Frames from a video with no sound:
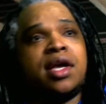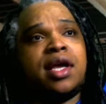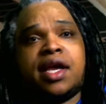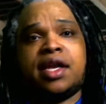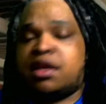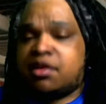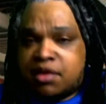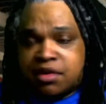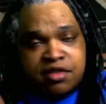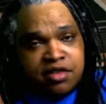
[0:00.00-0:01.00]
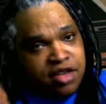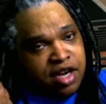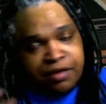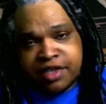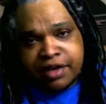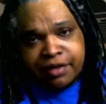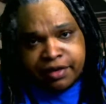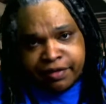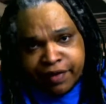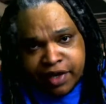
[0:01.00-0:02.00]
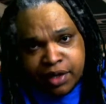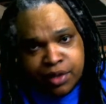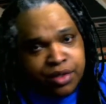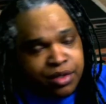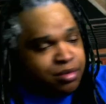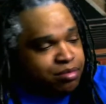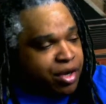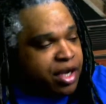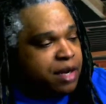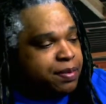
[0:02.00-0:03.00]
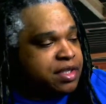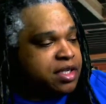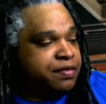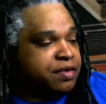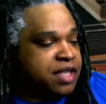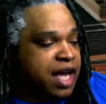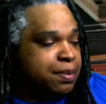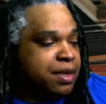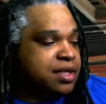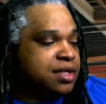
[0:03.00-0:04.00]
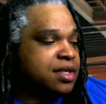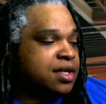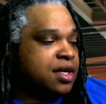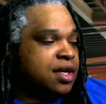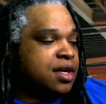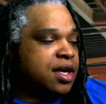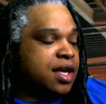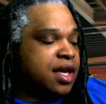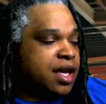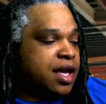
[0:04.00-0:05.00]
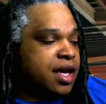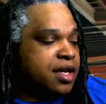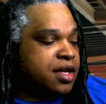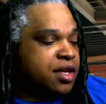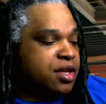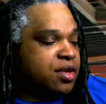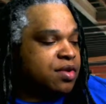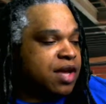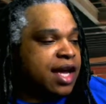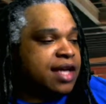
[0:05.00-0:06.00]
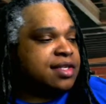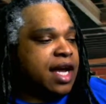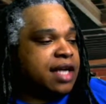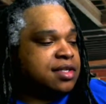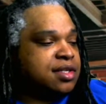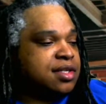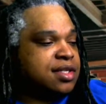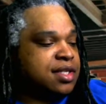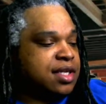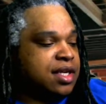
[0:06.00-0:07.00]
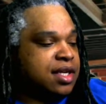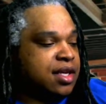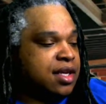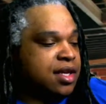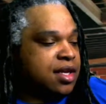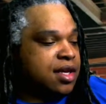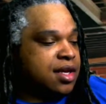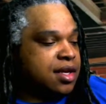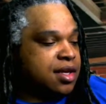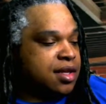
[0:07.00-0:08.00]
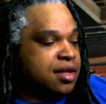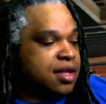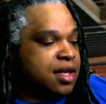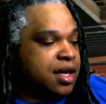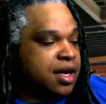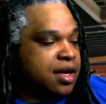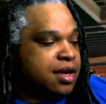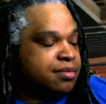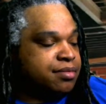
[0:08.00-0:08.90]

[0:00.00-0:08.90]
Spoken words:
and then cover several different videos, break it up into different topics, and you guys actually see the I